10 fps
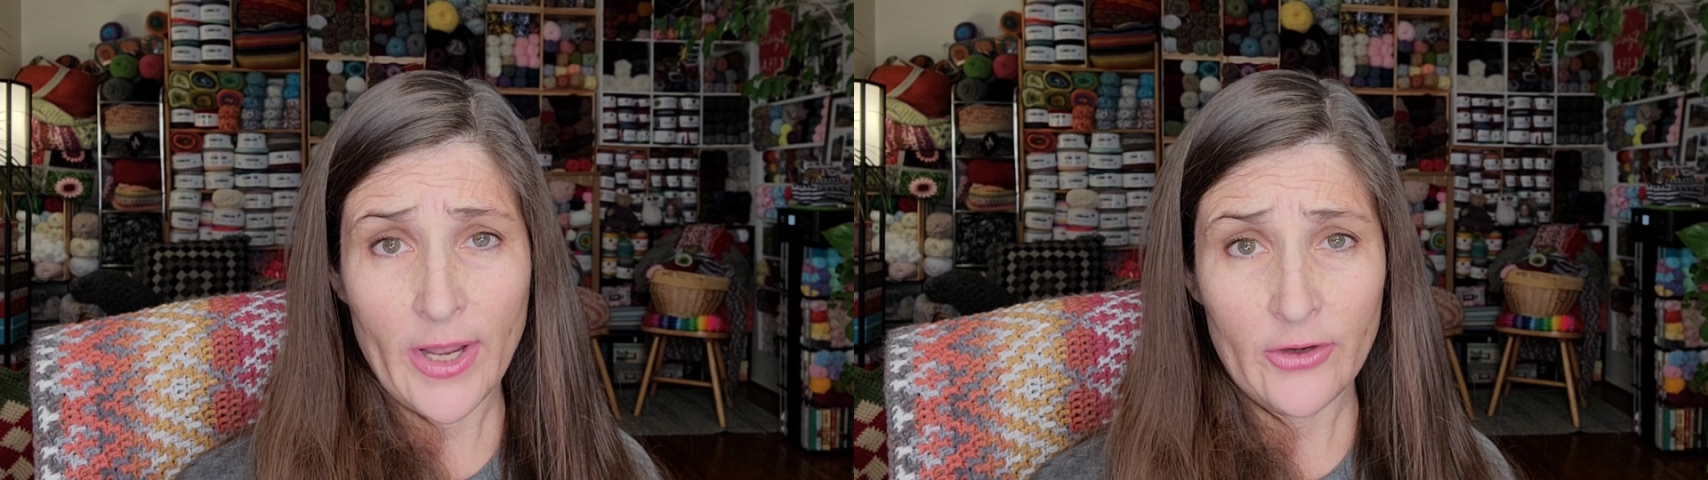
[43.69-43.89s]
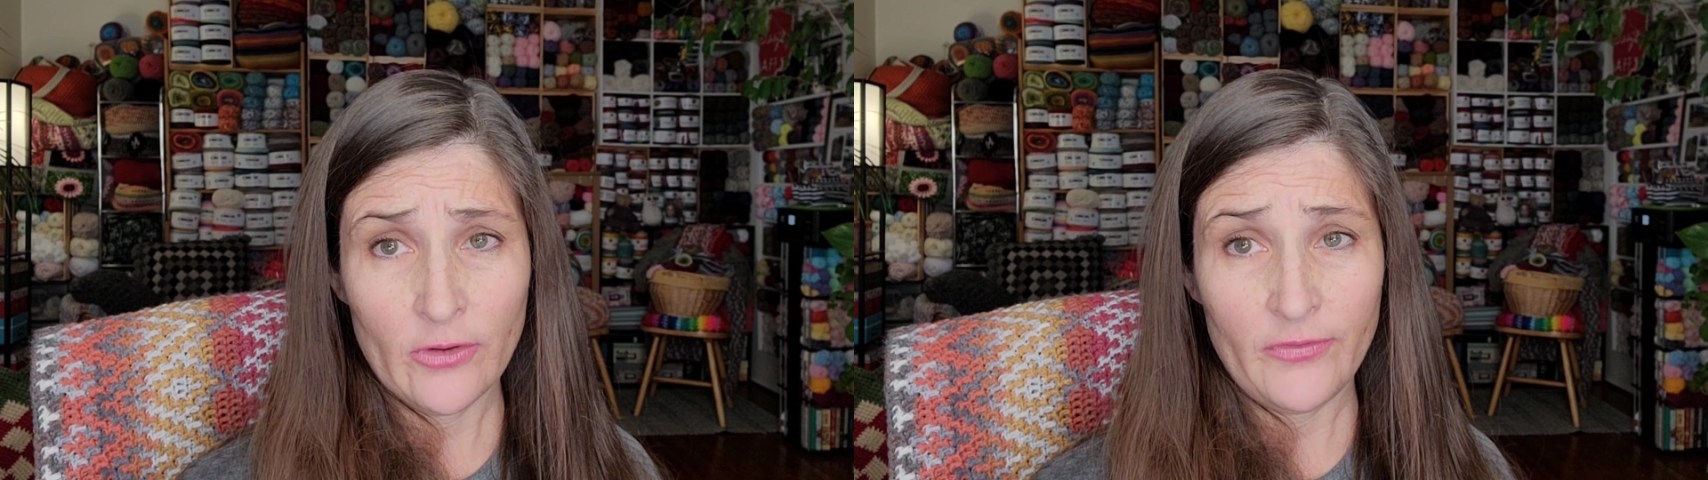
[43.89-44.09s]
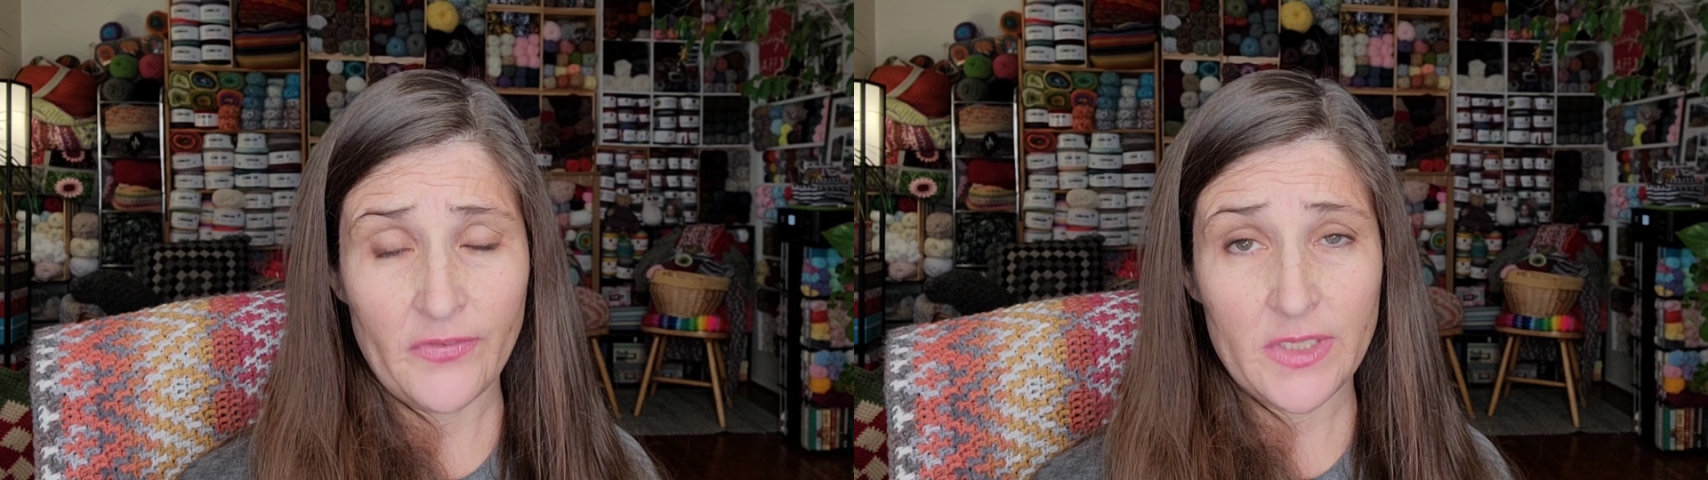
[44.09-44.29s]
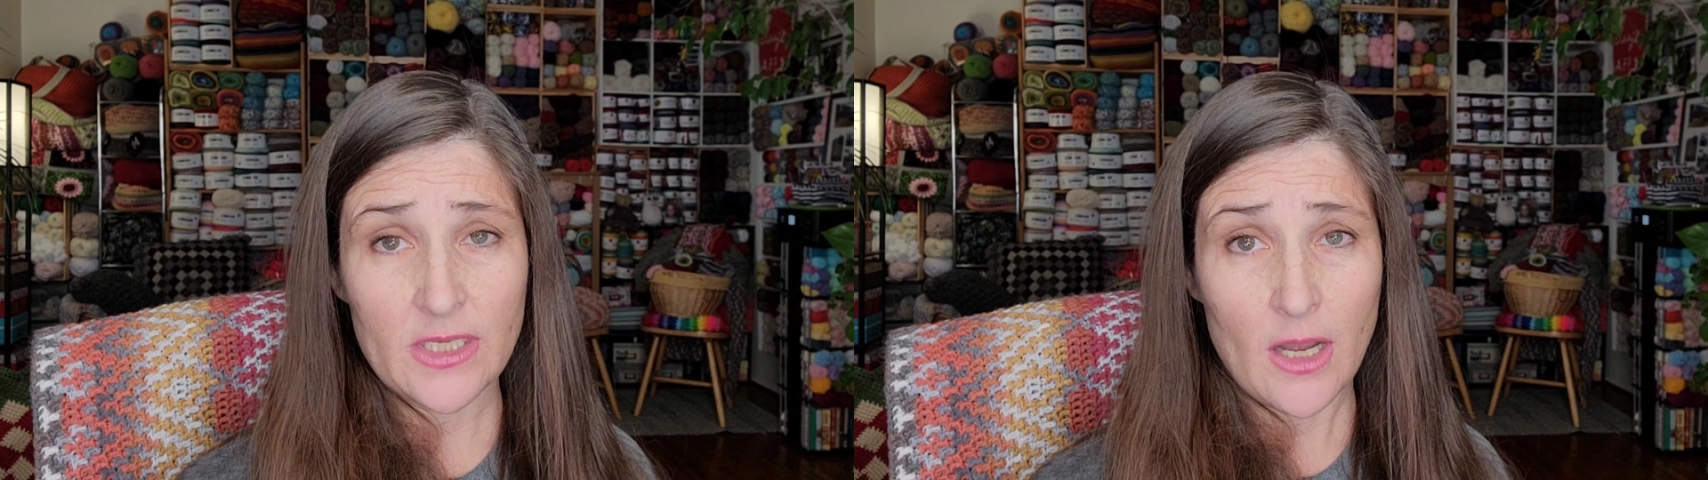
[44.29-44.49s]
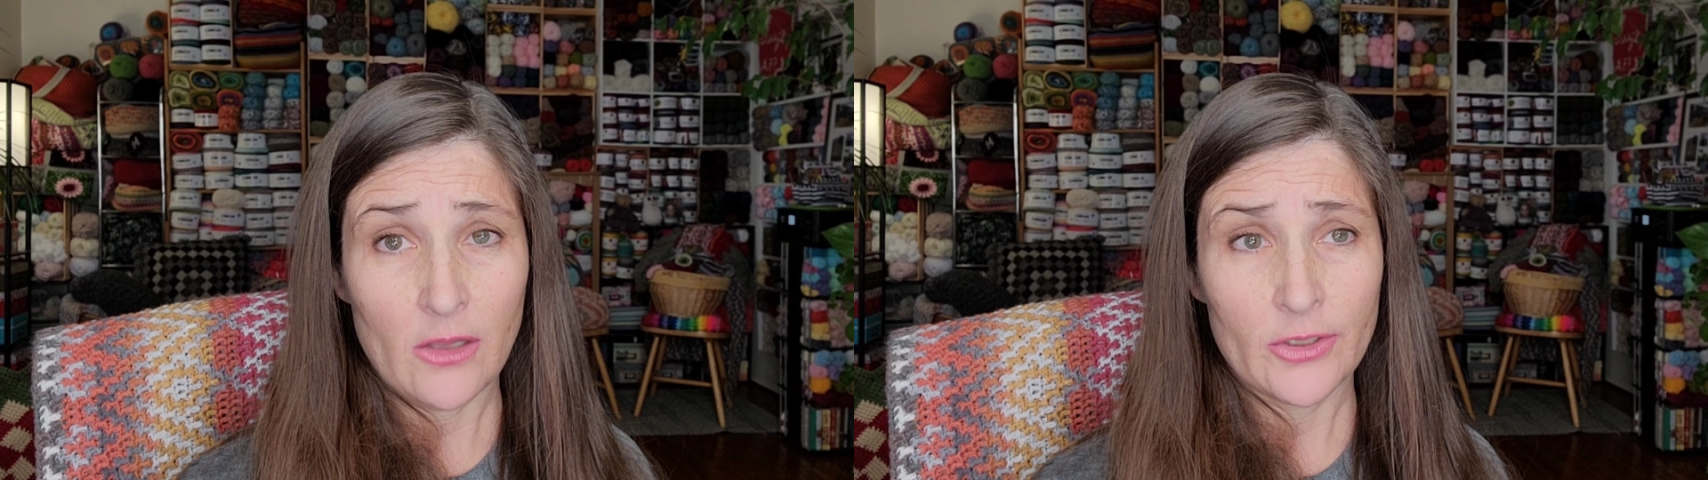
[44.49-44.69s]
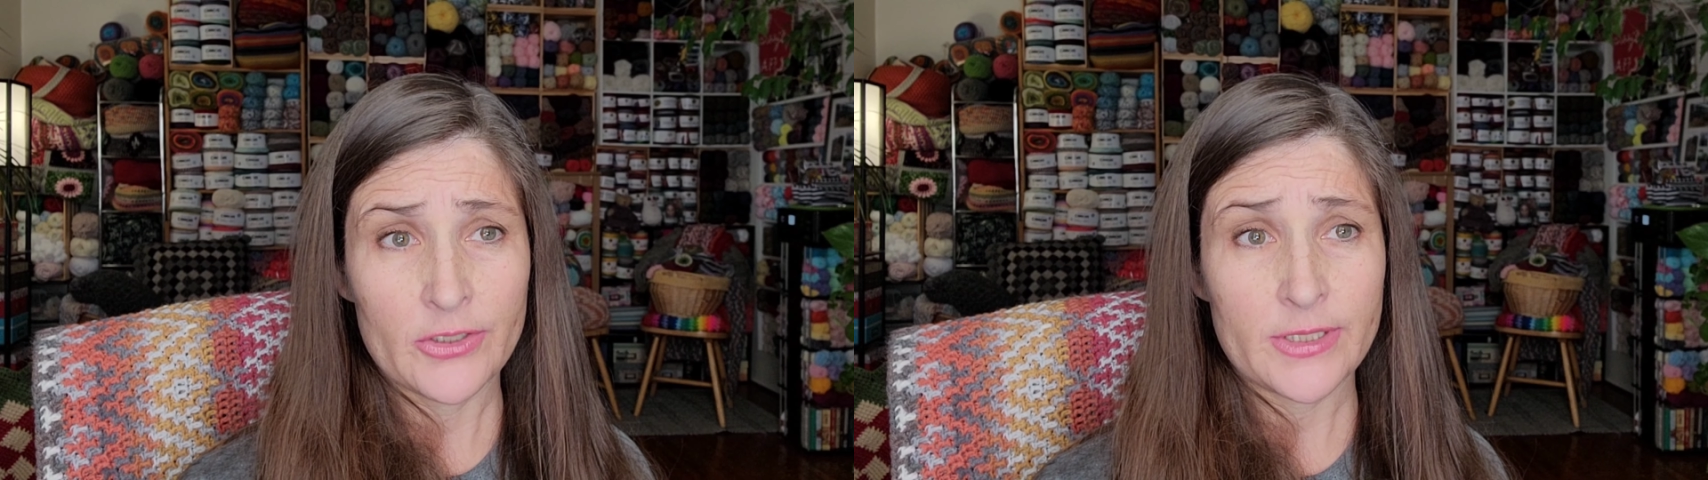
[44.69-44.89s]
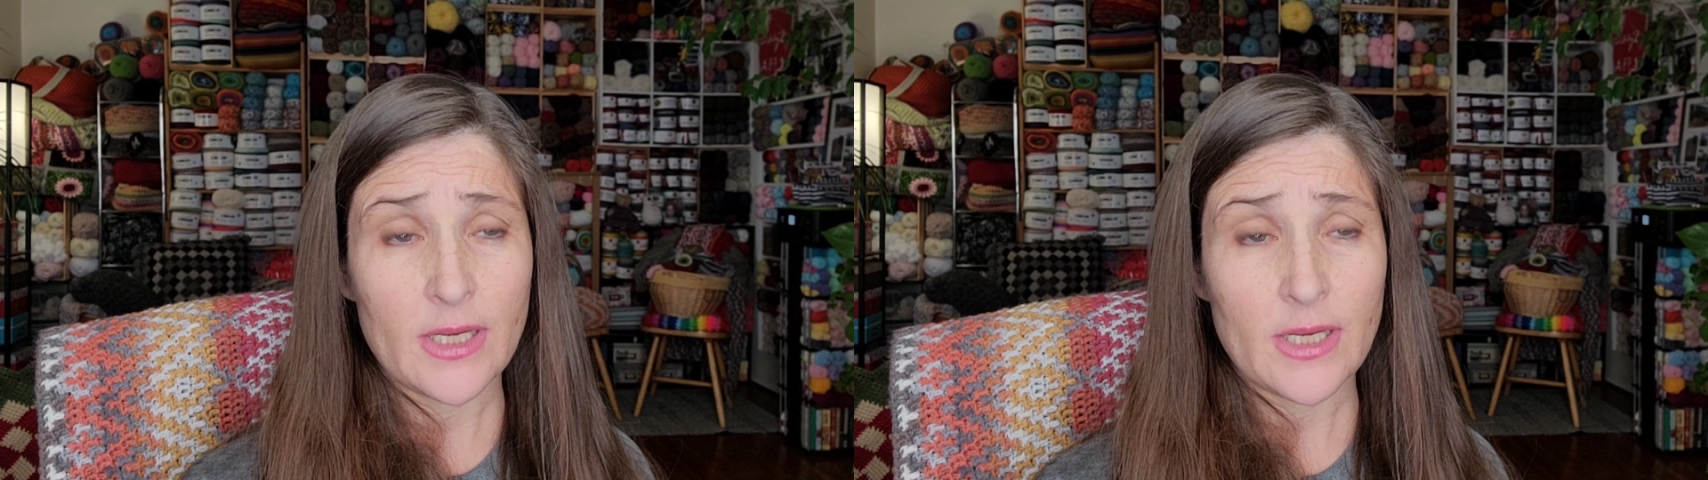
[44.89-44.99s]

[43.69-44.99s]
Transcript: $150,